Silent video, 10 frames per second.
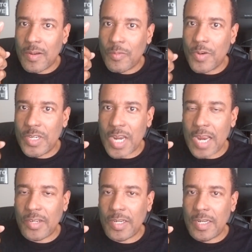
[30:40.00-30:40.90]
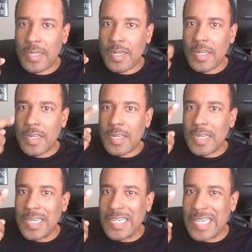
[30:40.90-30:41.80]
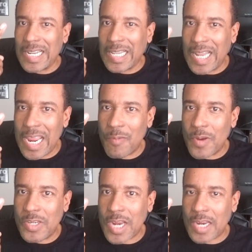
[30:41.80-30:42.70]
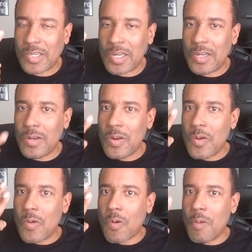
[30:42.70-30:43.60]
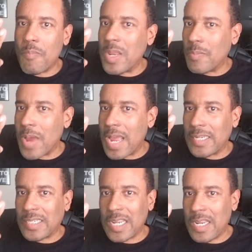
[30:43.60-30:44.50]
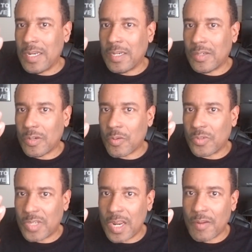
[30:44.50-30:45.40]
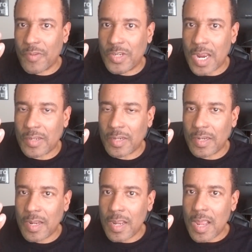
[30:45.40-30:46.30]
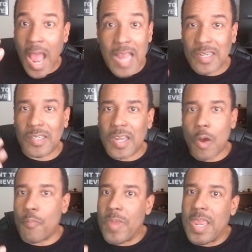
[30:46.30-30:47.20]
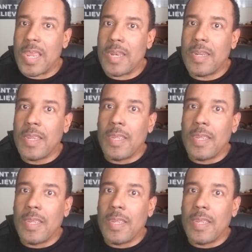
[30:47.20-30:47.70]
rejection, delay rejection, or minimize the egotistical sting of rejection. I just help men